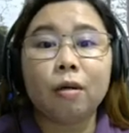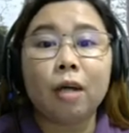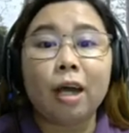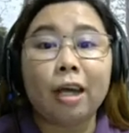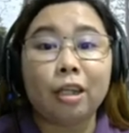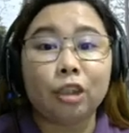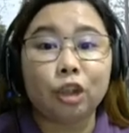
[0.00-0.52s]

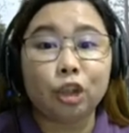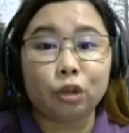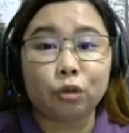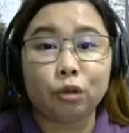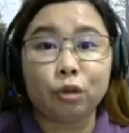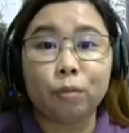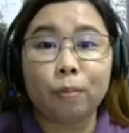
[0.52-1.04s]

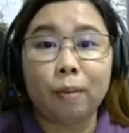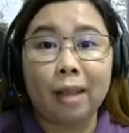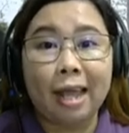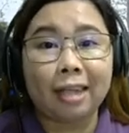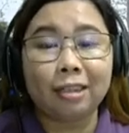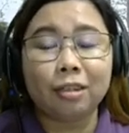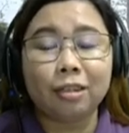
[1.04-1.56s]
ensure
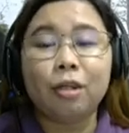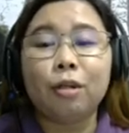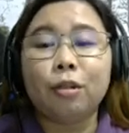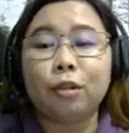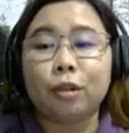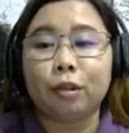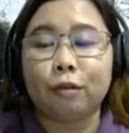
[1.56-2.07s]
plant
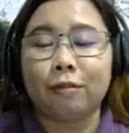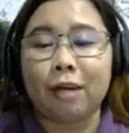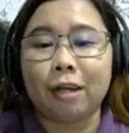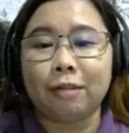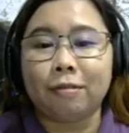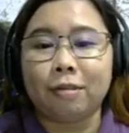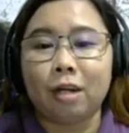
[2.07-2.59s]

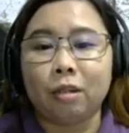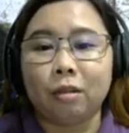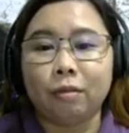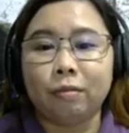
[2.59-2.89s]
survival.